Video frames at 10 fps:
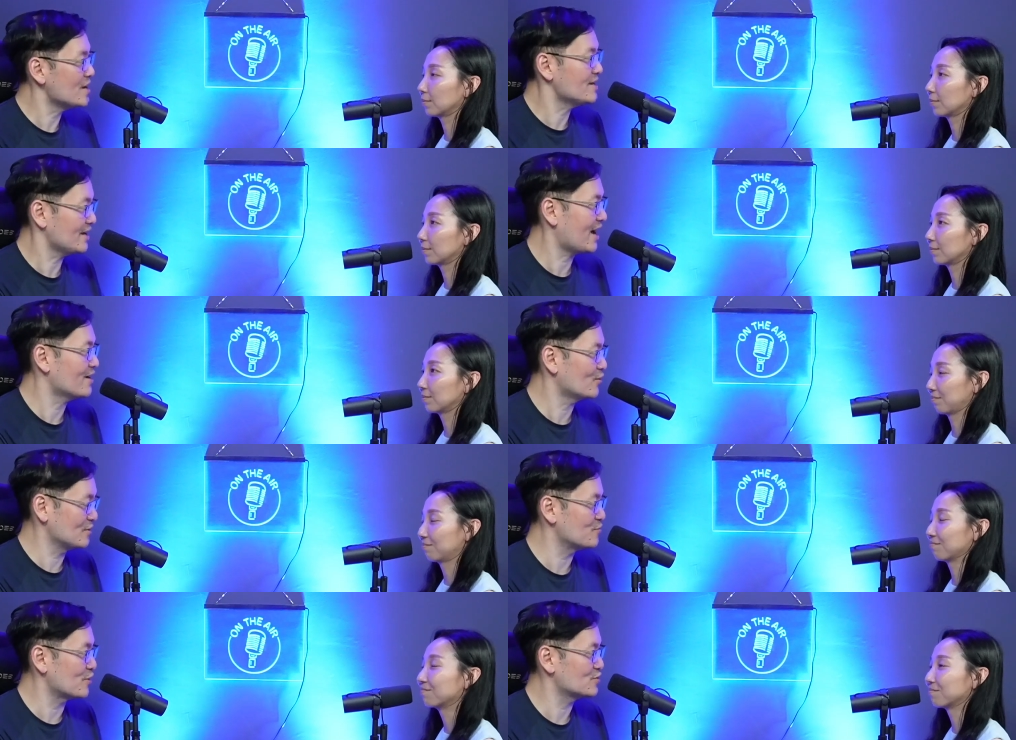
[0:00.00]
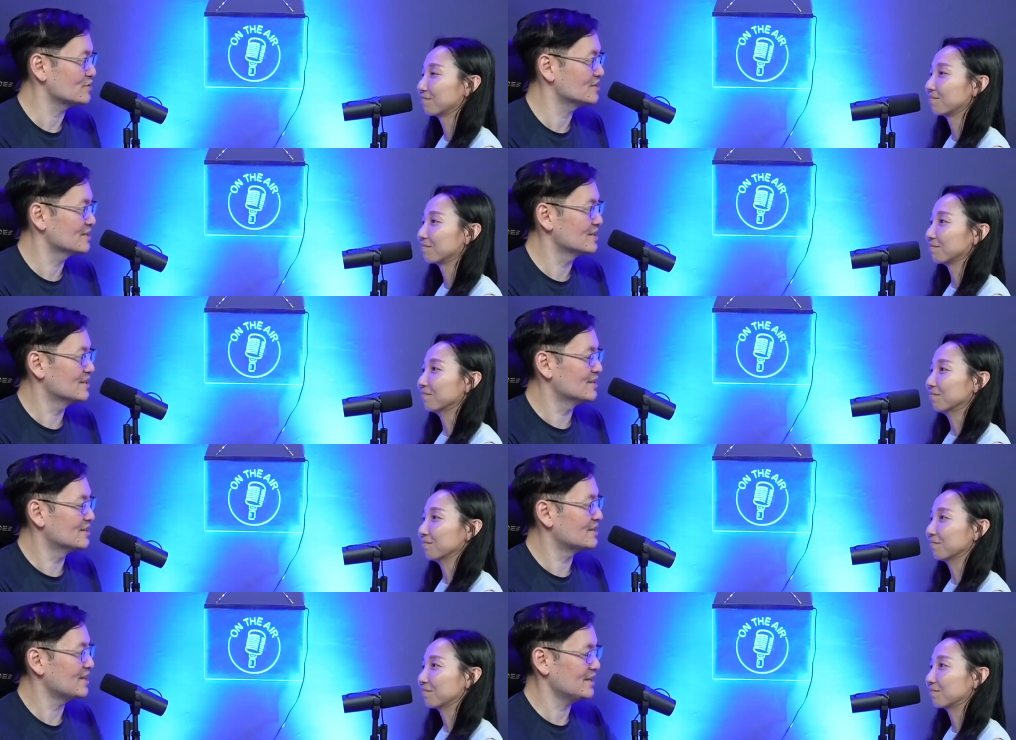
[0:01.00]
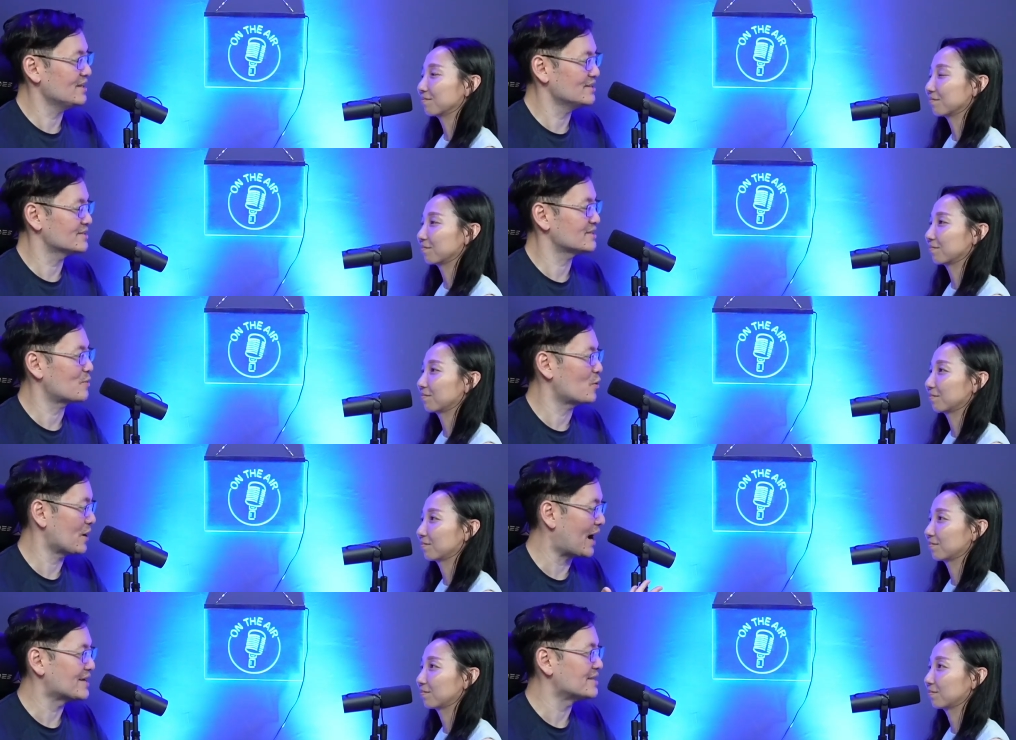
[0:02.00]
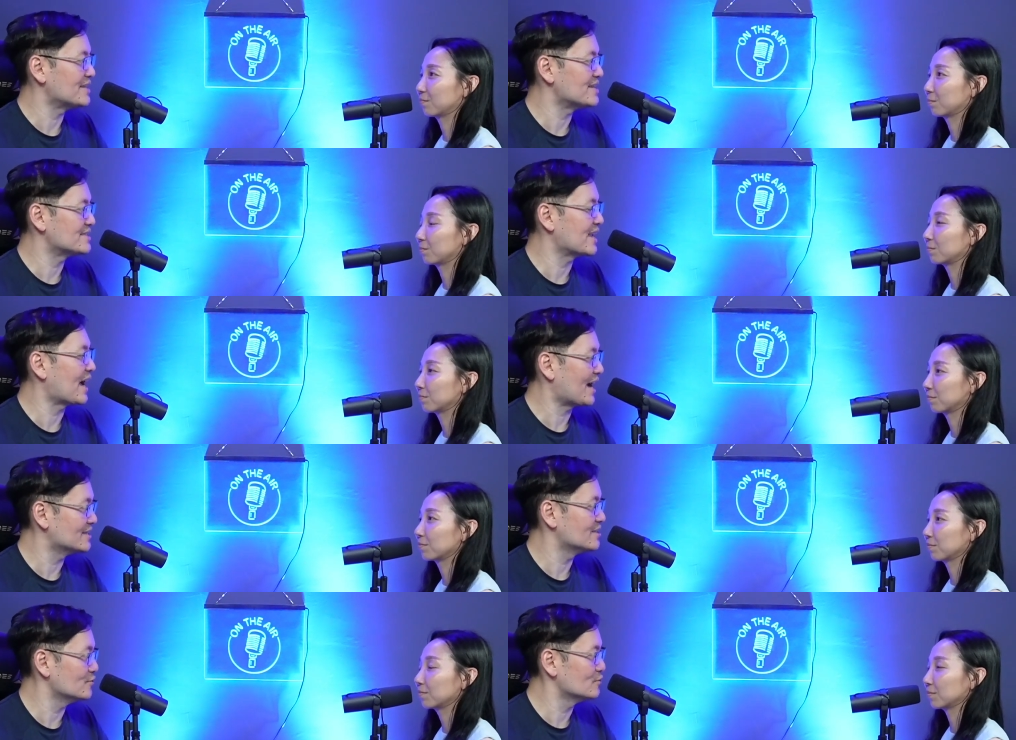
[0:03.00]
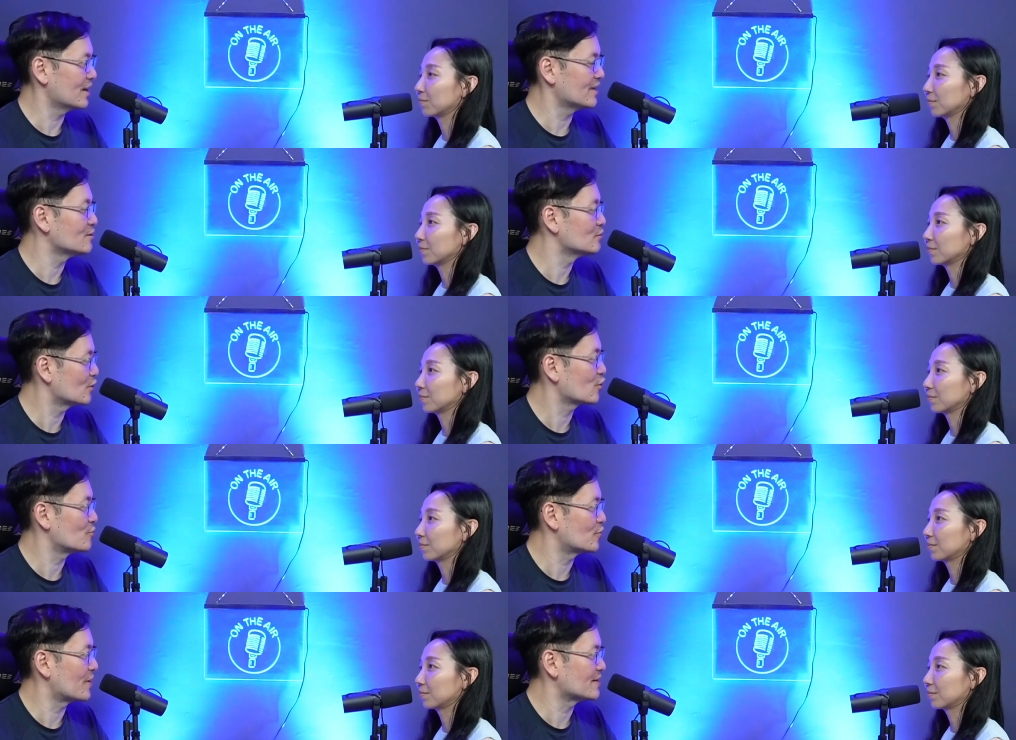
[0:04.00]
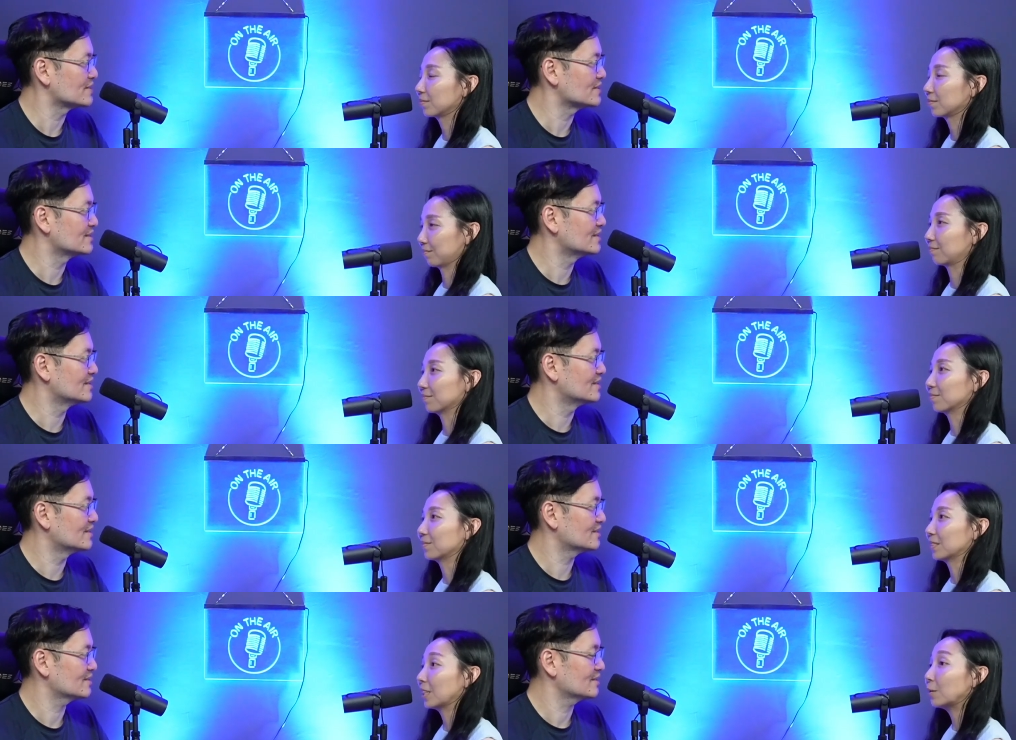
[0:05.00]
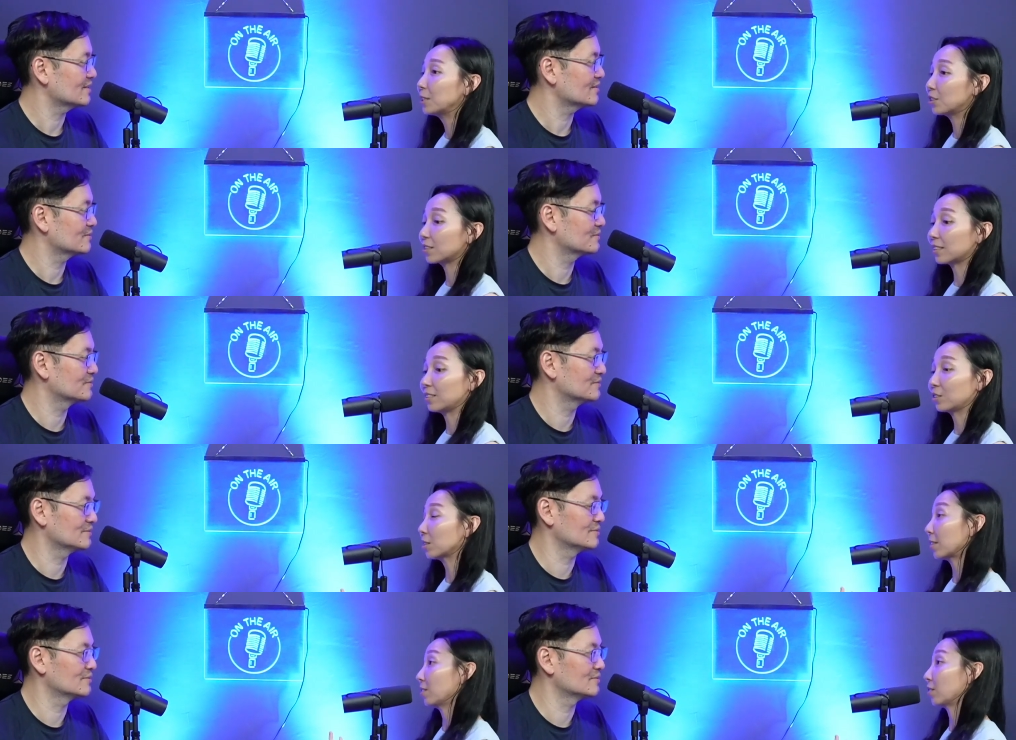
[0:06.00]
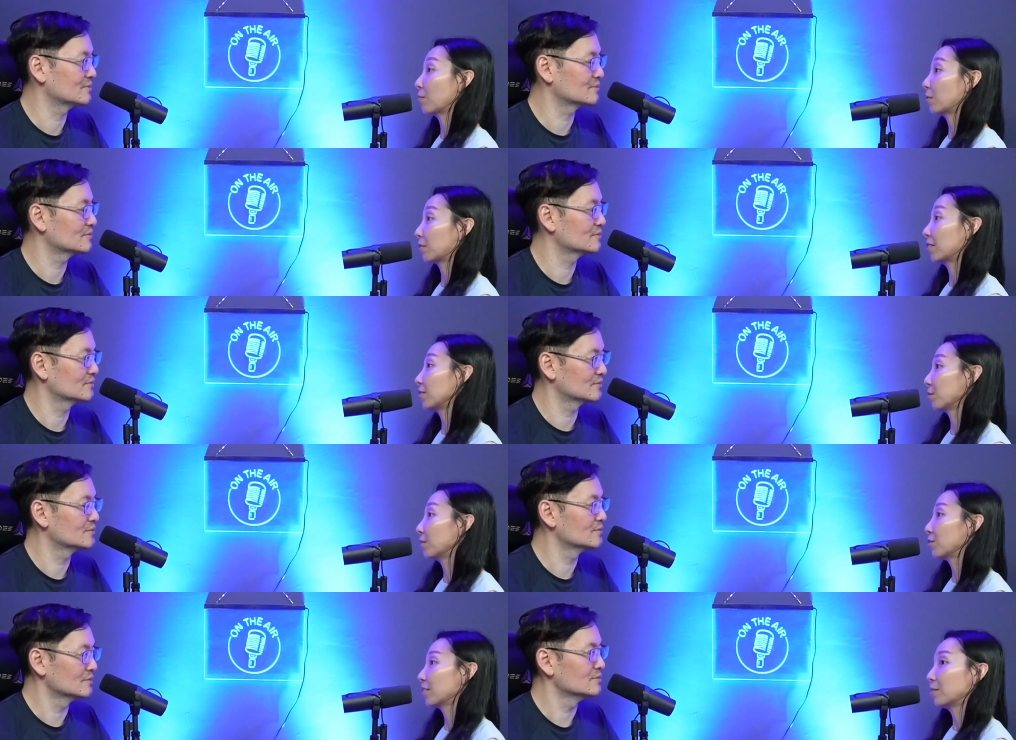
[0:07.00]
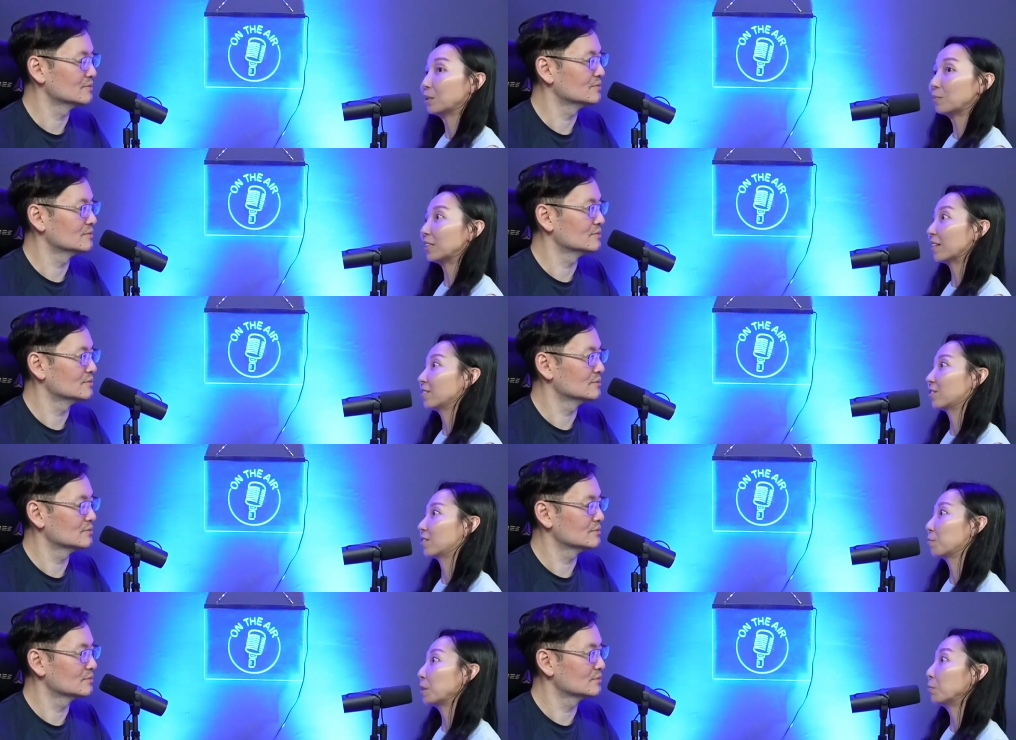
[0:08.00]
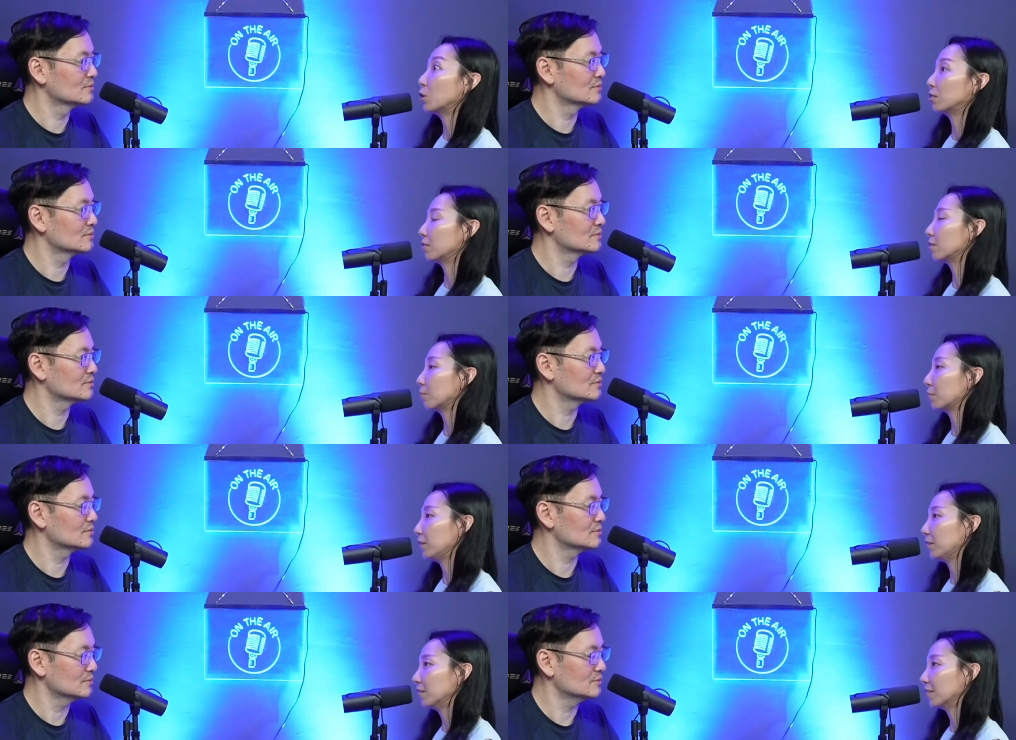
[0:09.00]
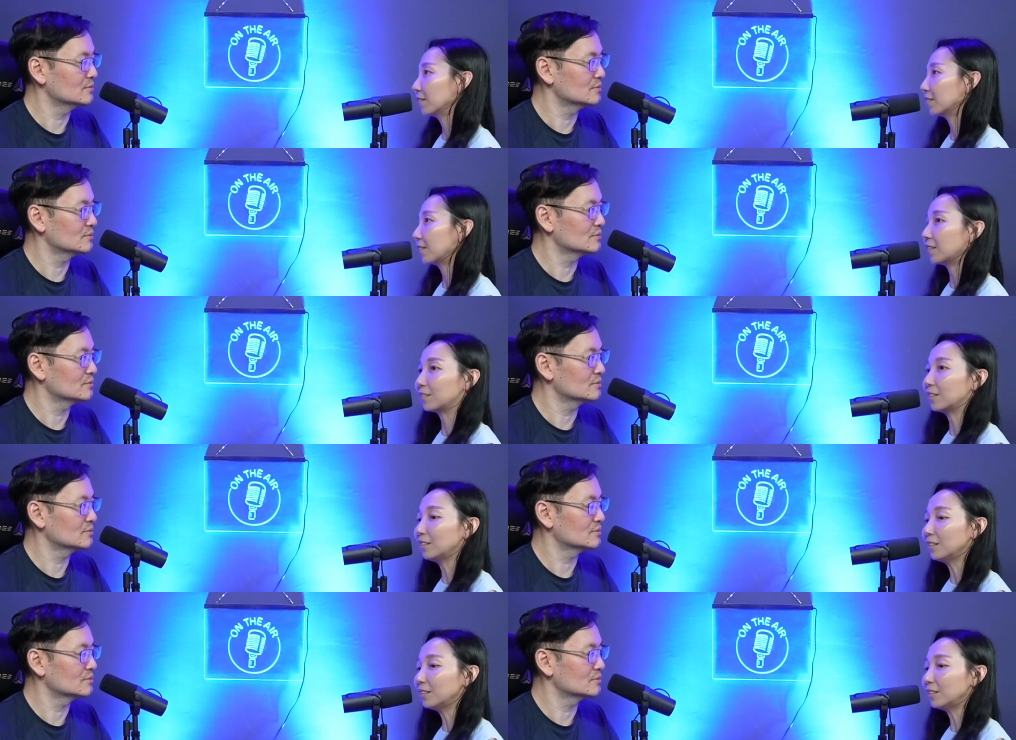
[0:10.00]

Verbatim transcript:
Speaker 1: that kind of impression that he is someone with ideas and ideal, and he will not compromise.
Speaker 2: I mean, just like just like the Democrats, you mentioned that maybe they are just a bit more disciplined. Mm. I think